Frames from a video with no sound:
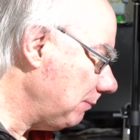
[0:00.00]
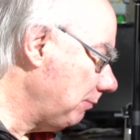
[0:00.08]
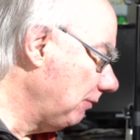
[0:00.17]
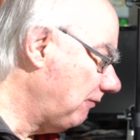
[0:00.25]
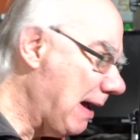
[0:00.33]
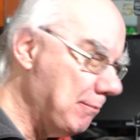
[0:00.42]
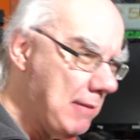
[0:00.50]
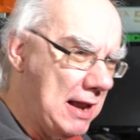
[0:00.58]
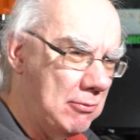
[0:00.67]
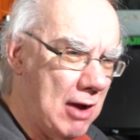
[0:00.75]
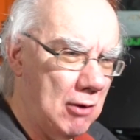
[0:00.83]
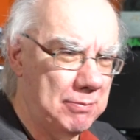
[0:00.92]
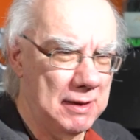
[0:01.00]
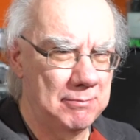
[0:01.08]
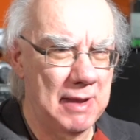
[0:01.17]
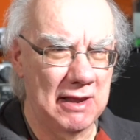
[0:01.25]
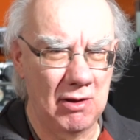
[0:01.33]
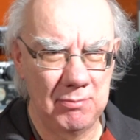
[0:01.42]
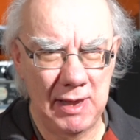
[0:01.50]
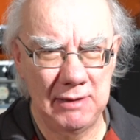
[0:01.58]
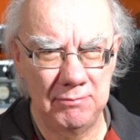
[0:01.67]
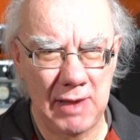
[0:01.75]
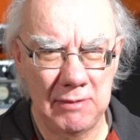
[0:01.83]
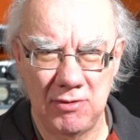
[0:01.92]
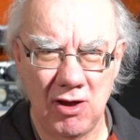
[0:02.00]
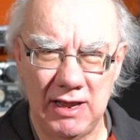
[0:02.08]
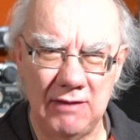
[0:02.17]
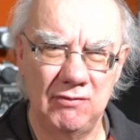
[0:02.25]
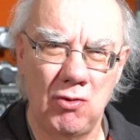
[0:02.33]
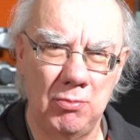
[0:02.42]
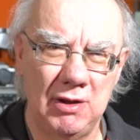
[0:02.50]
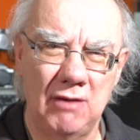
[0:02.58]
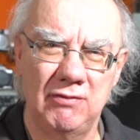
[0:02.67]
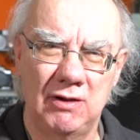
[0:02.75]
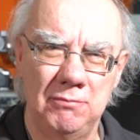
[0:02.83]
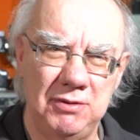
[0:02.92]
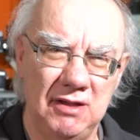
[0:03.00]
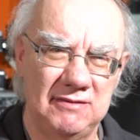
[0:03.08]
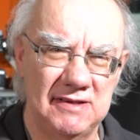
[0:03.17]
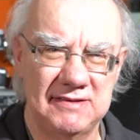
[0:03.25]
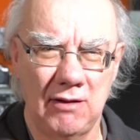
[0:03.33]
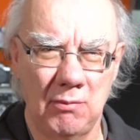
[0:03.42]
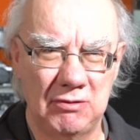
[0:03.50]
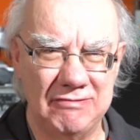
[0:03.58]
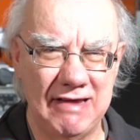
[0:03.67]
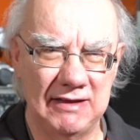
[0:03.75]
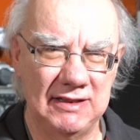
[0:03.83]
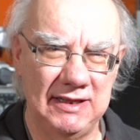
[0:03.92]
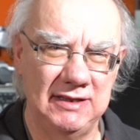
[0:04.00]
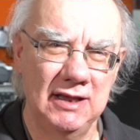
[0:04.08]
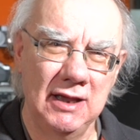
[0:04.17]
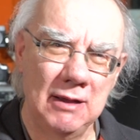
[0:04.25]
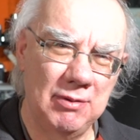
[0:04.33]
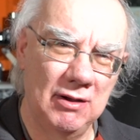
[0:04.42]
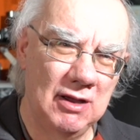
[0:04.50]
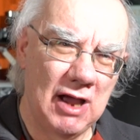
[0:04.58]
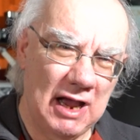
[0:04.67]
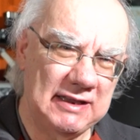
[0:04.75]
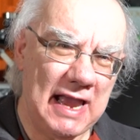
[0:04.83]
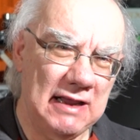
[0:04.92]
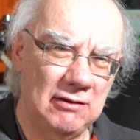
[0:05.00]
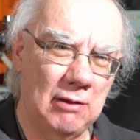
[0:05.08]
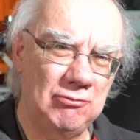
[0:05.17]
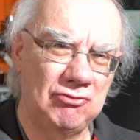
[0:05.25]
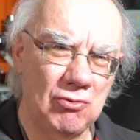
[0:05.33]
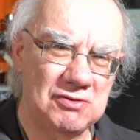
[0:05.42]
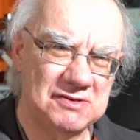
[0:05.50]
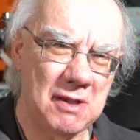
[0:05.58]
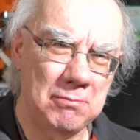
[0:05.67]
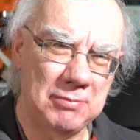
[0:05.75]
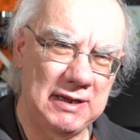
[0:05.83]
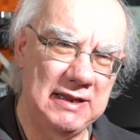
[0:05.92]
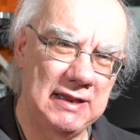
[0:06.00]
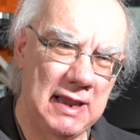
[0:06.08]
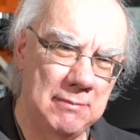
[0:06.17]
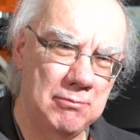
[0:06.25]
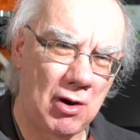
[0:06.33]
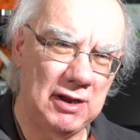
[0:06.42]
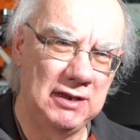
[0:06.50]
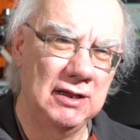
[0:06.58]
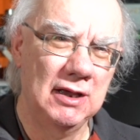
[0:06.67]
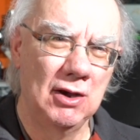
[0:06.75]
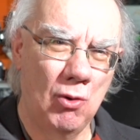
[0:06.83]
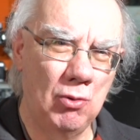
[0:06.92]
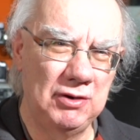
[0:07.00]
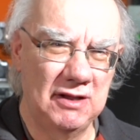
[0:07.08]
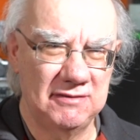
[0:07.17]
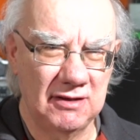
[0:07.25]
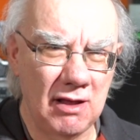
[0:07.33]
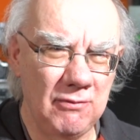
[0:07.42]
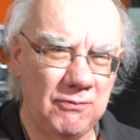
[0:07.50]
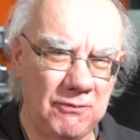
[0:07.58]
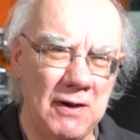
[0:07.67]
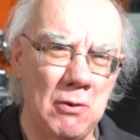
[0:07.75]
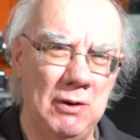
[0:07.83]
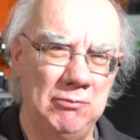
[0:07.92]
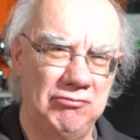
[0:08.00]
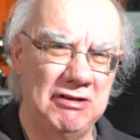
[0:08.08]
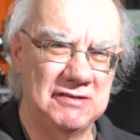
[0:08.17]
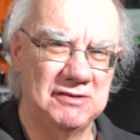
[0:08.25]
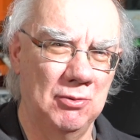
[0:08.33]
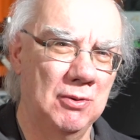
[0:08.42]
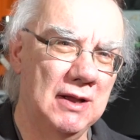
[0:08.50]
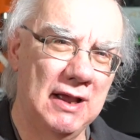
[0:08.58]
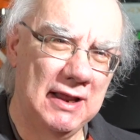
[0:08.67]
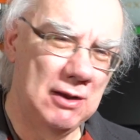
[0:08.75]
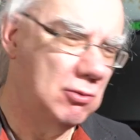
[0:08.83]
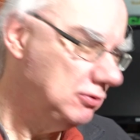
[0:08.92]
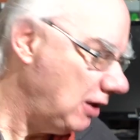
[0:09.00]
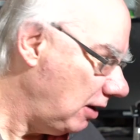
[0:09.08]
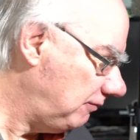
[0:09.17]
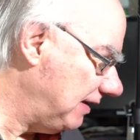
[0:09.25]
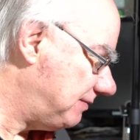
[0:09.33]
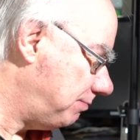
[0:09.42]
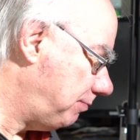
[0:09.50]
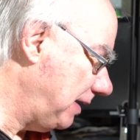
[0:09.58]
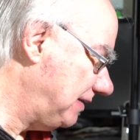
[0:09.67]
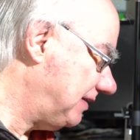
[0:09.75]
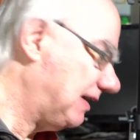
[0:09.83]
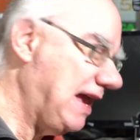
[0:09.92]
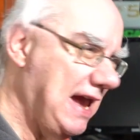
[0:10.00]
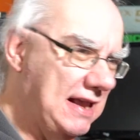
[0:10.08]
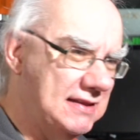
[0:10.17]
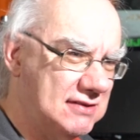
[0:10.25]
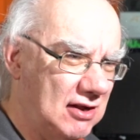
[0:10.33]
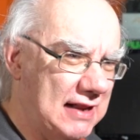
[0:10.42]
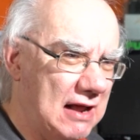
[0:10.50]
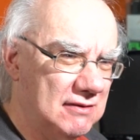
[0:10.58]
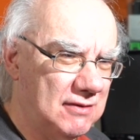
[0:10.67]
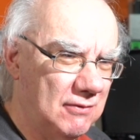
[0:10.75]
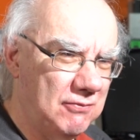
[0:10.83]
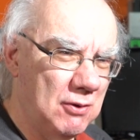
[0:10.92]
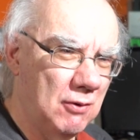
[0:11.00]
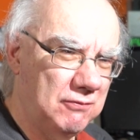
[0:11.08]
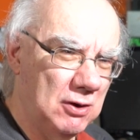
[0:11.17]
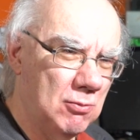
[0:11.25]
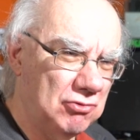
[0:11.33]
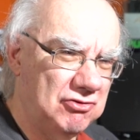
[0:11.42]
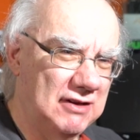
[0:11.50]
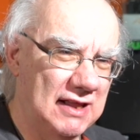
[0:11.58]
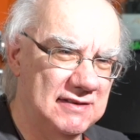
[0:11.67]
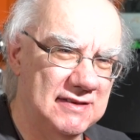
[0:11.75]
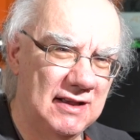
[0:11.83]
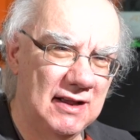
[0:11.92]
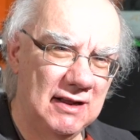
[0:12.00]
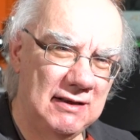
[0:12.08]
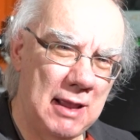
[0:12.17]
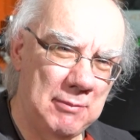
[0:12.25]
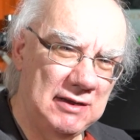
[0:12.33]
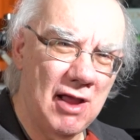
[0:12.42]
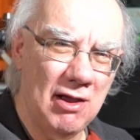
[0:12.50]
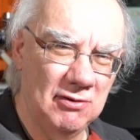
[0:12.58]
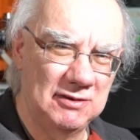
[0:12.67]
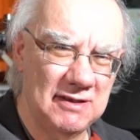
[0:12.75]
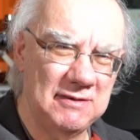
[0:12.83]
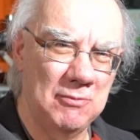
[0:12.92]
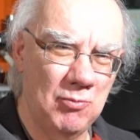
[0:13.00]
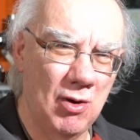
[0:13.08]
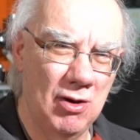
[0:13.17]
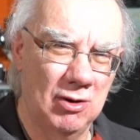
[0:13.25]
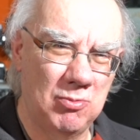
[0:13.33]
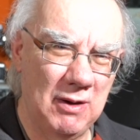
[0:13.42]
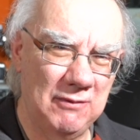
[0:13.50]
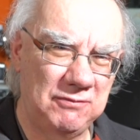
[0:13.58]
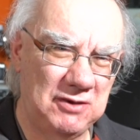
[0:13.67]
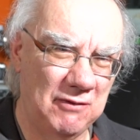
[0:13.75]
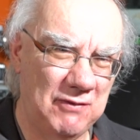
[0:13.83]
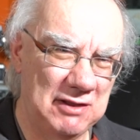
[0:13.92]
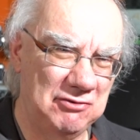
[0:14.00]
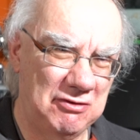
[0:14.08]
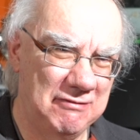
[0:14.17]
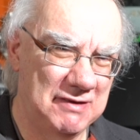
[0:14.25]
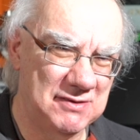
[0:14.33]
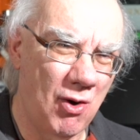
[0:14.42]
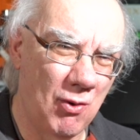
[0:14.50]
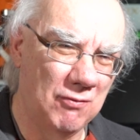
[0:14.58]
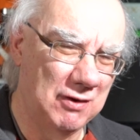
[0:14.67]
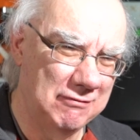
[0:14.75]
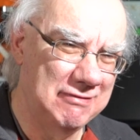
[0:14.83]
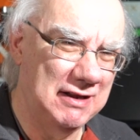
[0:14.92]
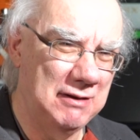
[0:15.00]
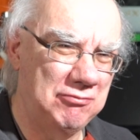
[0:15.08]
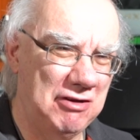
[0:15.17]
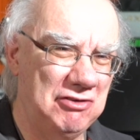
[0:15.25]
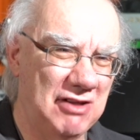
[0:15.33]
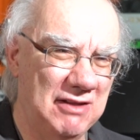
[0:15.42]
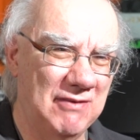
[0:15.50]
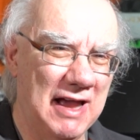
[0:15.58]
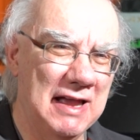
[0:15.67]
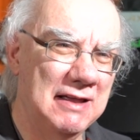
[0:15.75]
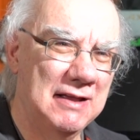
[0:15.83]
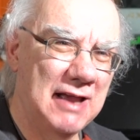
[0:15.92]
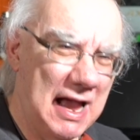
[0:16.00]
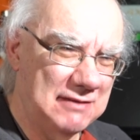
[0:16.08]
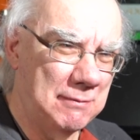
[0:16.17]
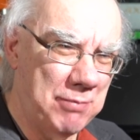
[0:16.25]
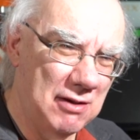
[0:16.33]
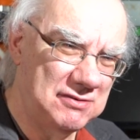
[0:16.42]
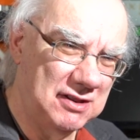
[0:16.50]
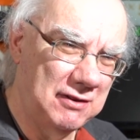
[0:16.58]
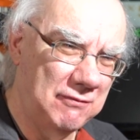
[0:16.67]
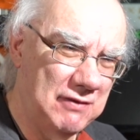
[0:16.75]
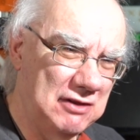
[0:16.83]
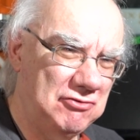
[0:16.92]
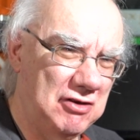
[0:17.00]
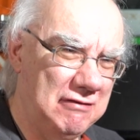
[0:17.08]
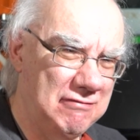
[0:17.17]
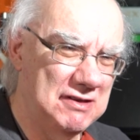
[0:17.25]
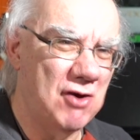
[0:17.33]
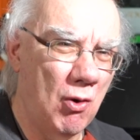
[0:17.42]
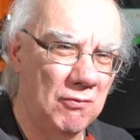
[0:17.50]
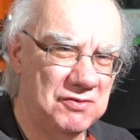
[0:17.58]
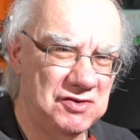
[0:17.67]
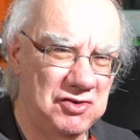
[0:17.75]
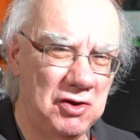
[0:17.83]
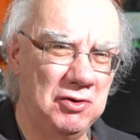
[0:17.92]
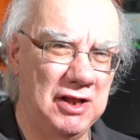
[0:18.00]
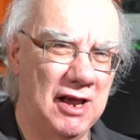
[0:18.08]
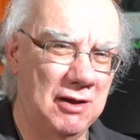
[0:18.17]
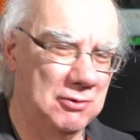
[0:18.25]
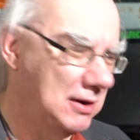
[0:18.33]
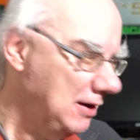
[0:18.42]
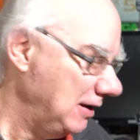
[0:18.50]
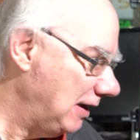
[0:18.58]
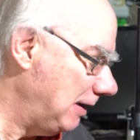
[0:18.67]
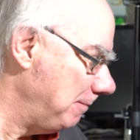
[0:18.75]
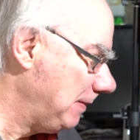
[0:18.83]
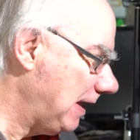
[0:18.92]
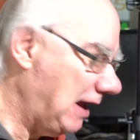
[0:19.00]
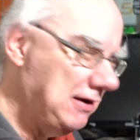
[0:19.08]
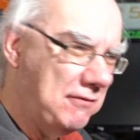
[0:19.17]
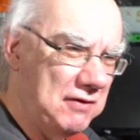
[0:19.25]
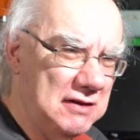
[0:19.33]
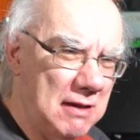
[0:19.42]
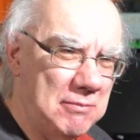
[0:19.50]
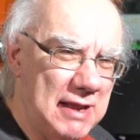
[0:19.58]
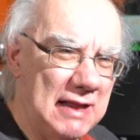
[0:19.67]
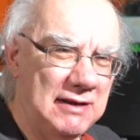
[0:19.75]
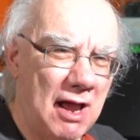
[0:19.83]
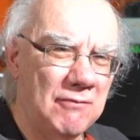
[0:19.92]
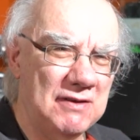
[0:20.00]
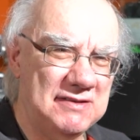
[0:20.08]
But that may well be me. I may, maybe I haven't got my other computer set up correctly. But again, I'm sure somebody in my audience, I know Phil in Bristol, he'll know this piece of kit inside out. So Phil, if you're watching this, let me know, does it work with DaVinci Resolve? I'd really appreciate that, as opposed to DaVinci Resolve Studio. Um, and if you can give me any other